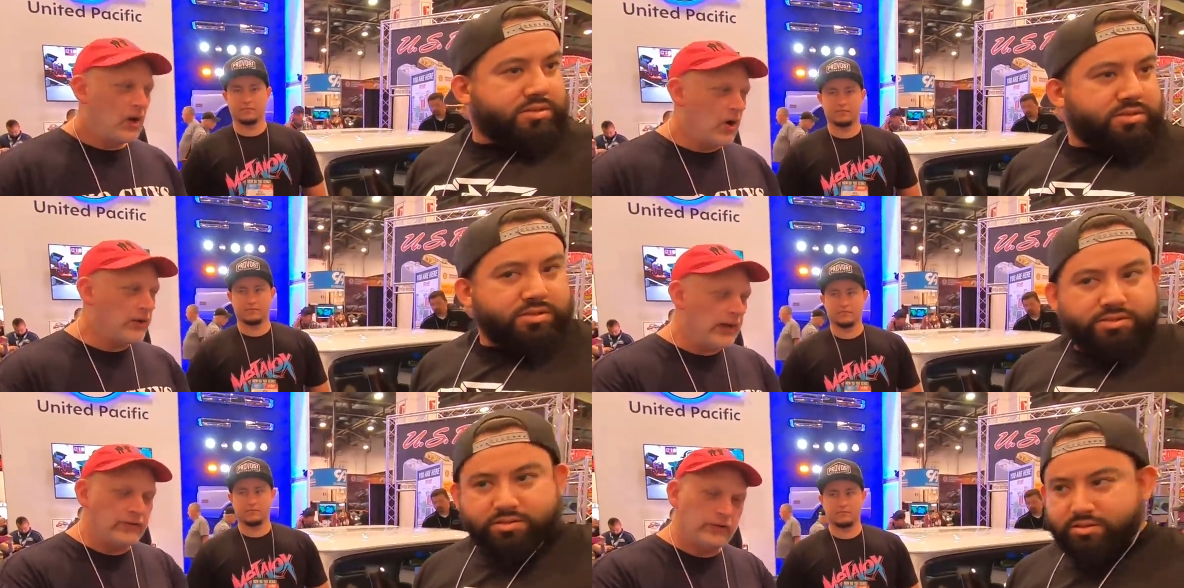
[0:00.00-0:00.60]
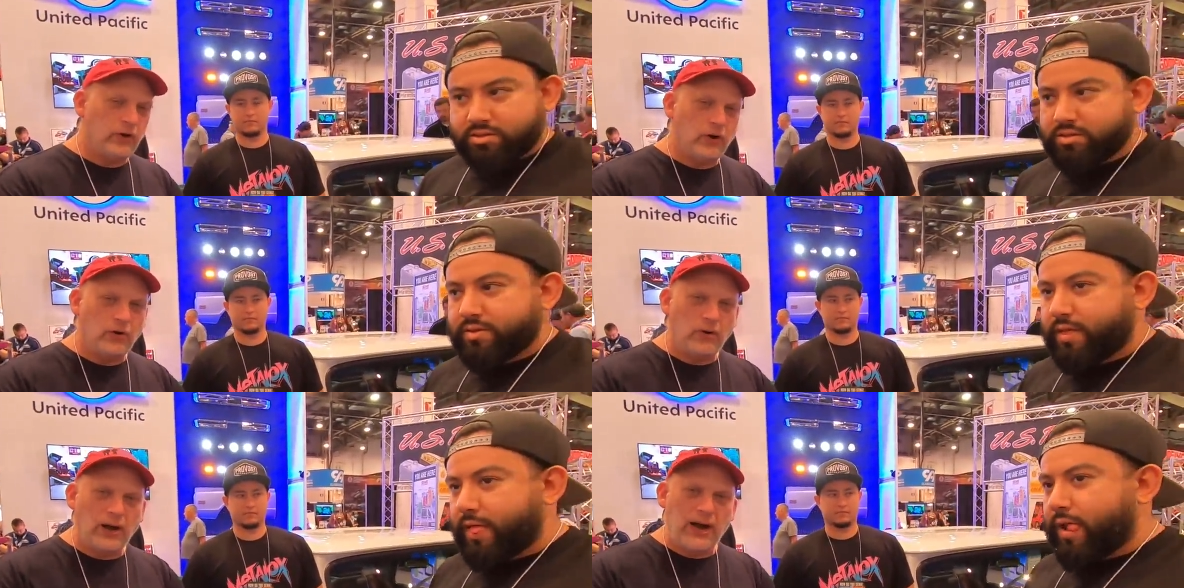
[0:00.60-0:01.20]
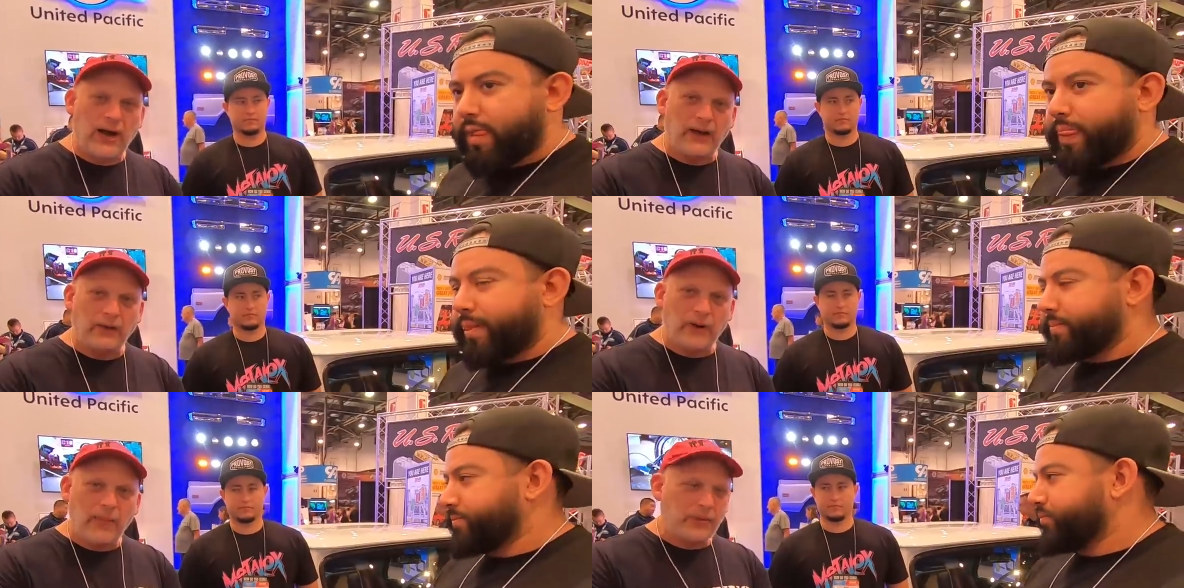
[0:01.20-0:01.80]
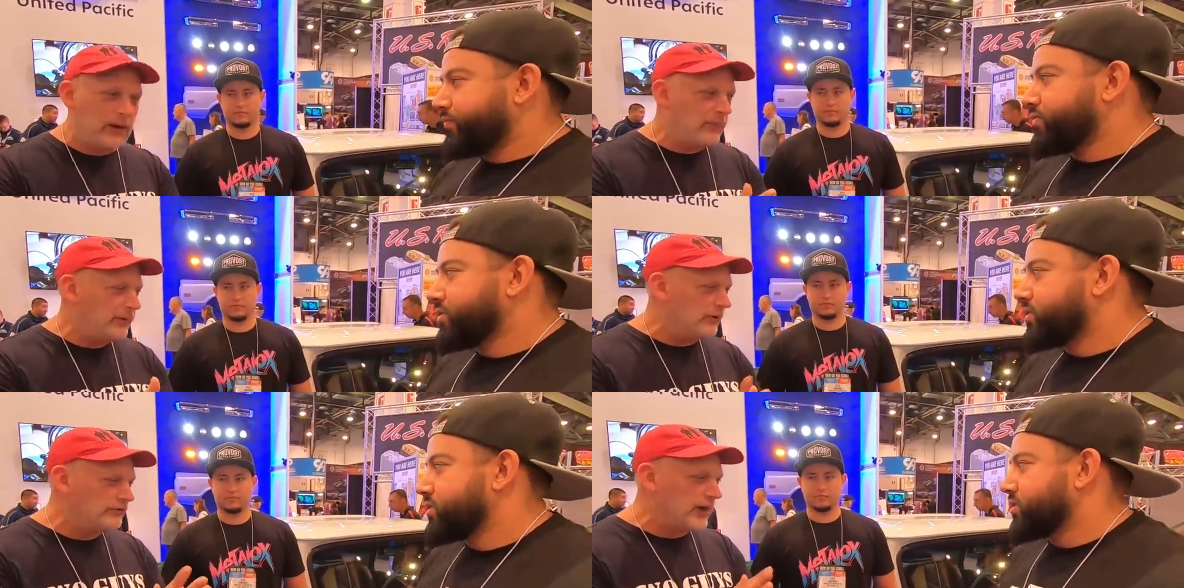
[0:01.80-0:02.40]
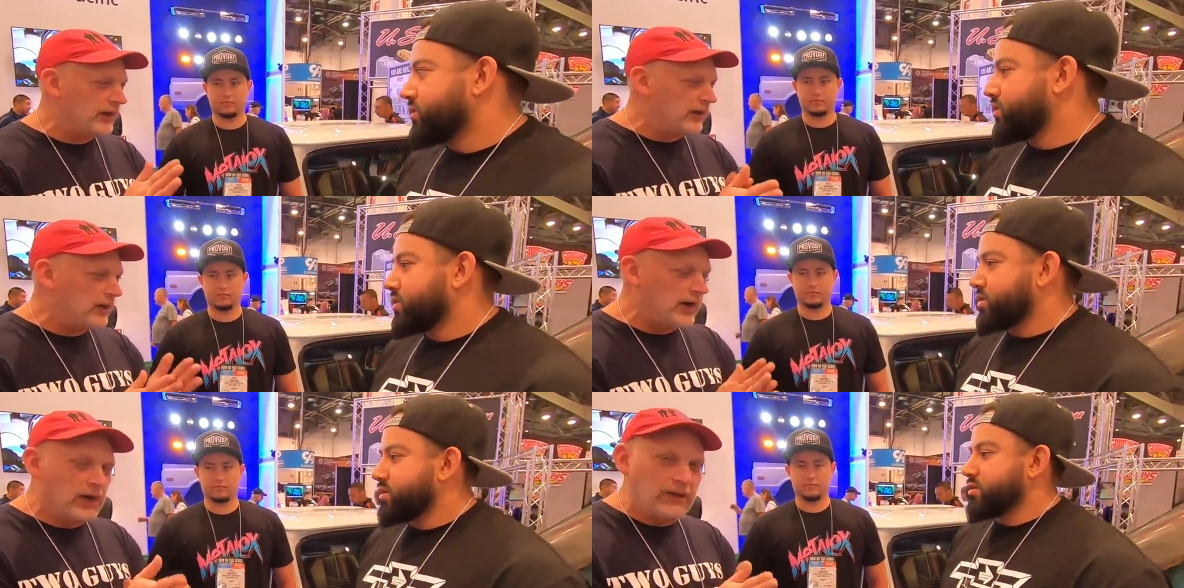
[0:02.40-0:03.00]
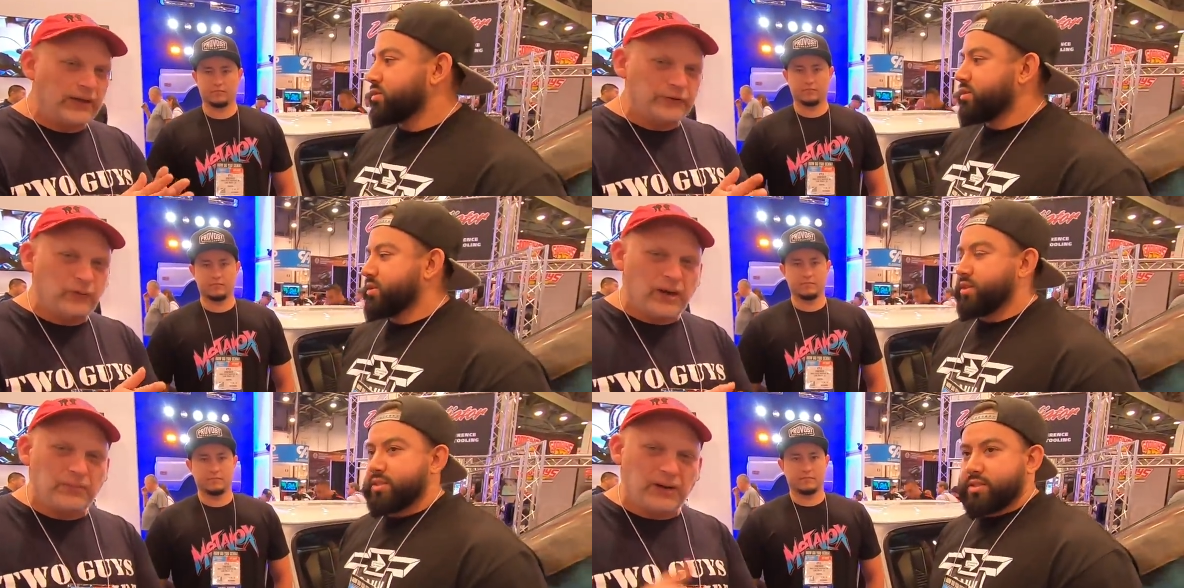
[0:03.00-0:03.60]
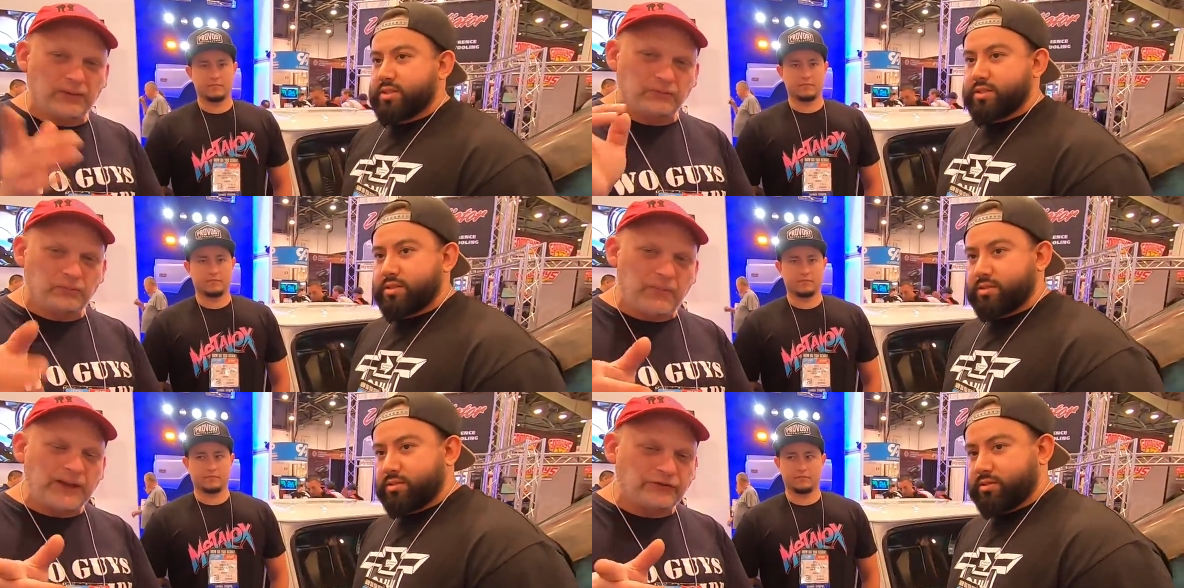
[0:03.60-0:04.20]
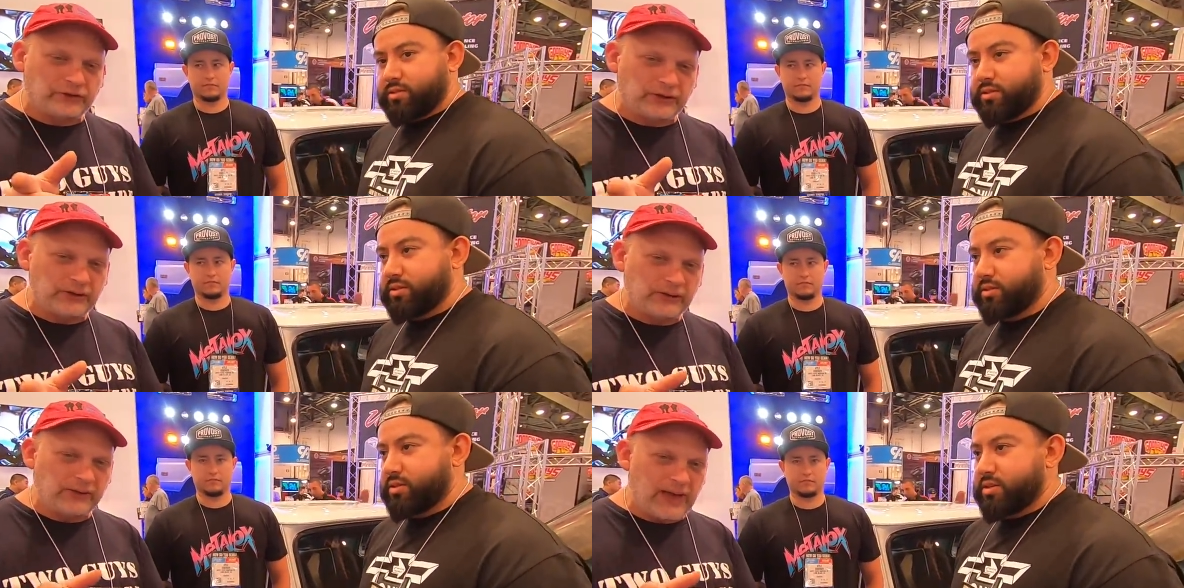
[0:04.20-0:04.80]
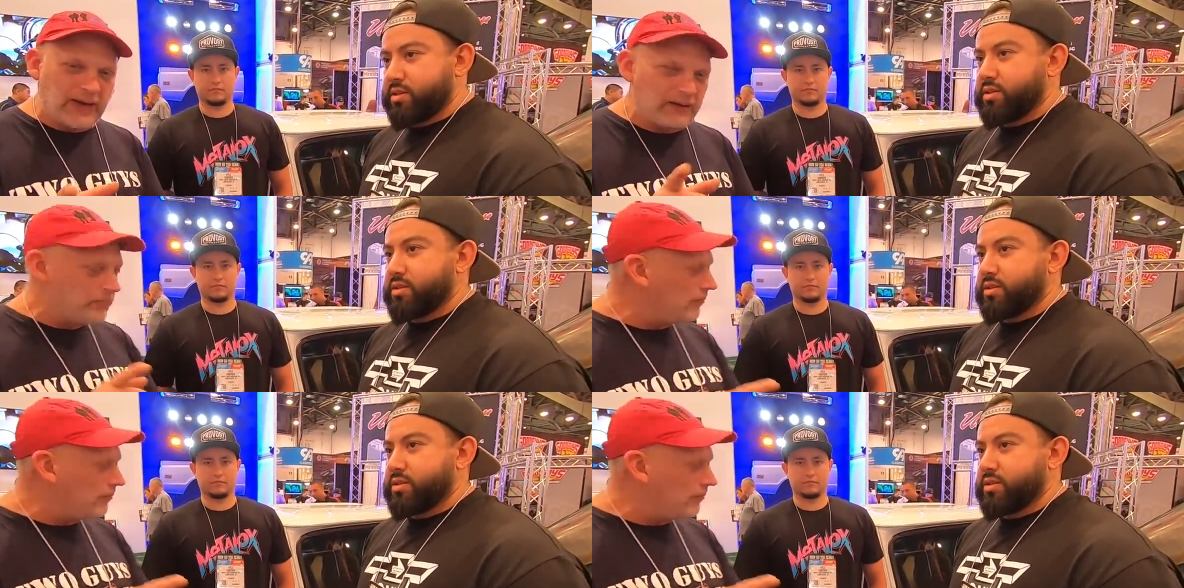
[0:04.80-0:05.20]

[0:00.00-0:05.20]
Speaker 1: Okay, so wrapping it up here, Johnny and Kyle, I just want to mention that